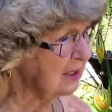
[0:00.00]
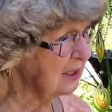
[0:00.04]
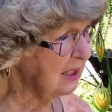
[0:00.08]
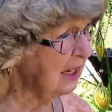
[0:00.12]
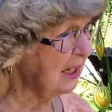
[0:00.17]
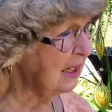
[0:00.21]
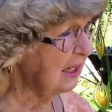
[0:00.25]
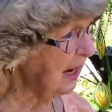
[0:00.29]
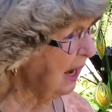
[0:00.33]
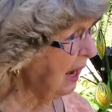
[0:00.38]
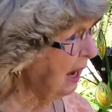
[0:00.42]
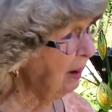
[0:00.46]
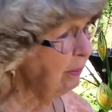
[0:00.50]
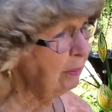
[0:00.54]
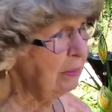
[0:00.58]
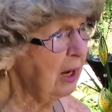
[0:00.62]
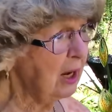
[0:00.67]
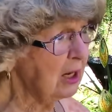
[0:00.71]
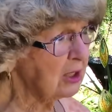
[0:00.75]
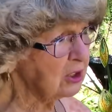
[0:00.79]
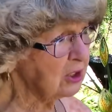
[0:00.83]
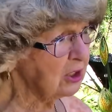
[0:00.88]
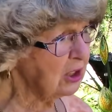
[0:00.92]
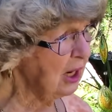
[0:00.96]
said, I'm
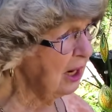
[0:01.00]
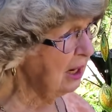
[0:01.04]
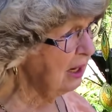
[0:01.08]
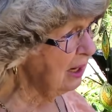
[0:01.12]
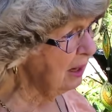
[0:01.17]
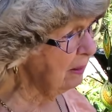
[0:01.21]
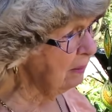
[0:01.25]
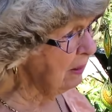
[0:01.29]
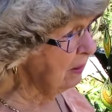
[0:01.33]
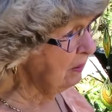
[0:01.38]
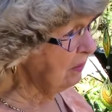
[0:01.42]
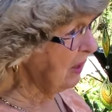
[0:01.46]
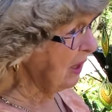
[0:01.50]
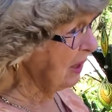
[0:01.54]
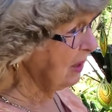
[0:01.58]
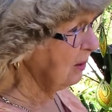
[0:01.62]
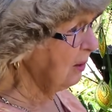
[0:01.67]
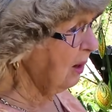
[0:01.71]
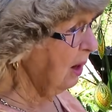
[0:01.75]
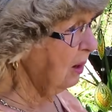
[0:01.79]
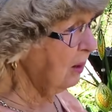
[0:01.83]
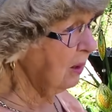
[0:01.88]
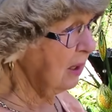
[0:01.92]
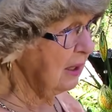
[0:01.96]
not scared of them if they're
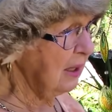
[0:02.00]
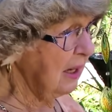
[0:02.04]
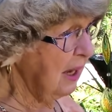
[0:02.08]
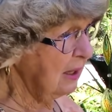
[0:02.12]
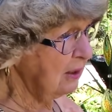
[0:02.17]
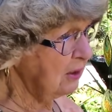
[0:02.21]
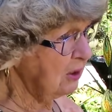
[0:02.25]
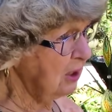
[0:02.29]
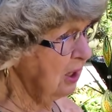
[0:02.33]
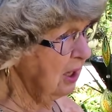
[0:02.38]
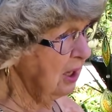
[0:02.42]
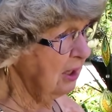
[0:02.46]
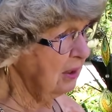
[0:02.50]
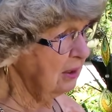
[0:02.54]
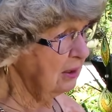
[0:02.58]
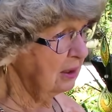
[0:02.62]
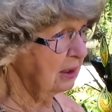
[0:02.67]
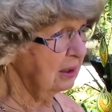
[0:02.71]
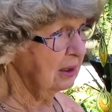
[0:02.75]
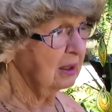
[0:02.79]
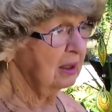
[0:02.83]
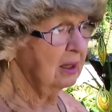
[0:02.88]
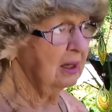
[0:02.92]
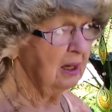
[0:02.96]
crawling out
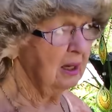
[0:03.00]
yonder.